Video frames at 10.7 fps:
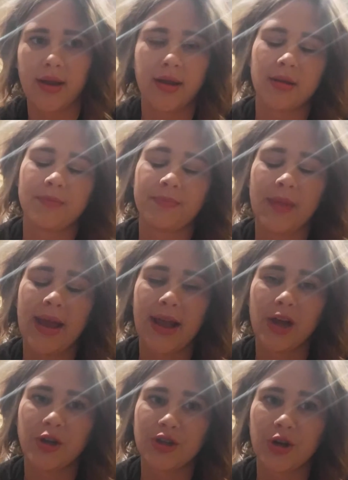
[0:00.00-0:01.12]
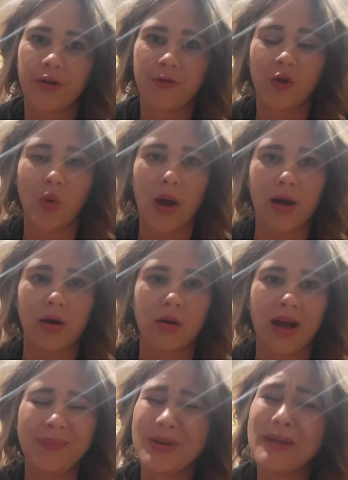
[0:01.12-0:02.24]
Um, I got hooked on it for a
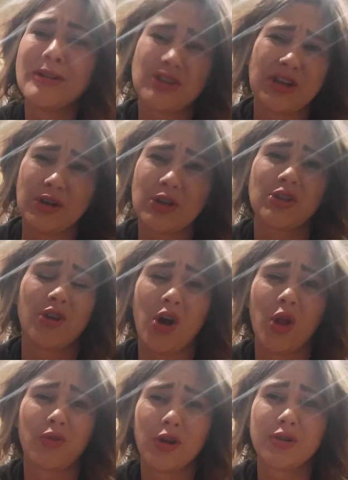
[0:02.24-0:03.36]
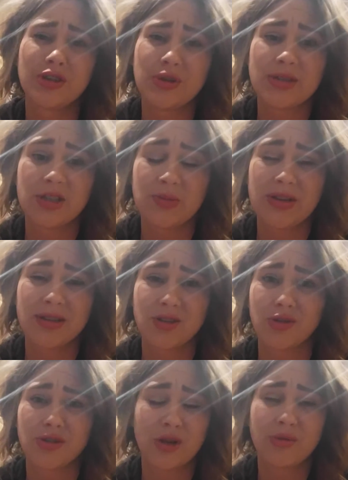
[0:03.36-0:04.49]
while. I pretty much get hooked on all of Rogue's juices because
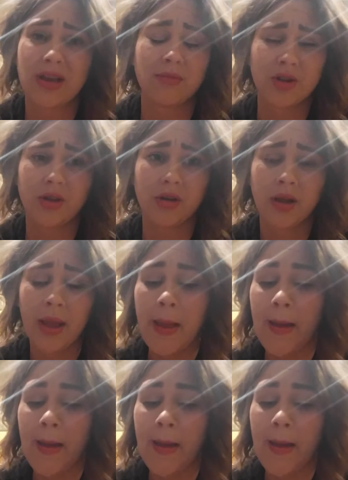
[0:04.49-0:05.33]
they're so damn good.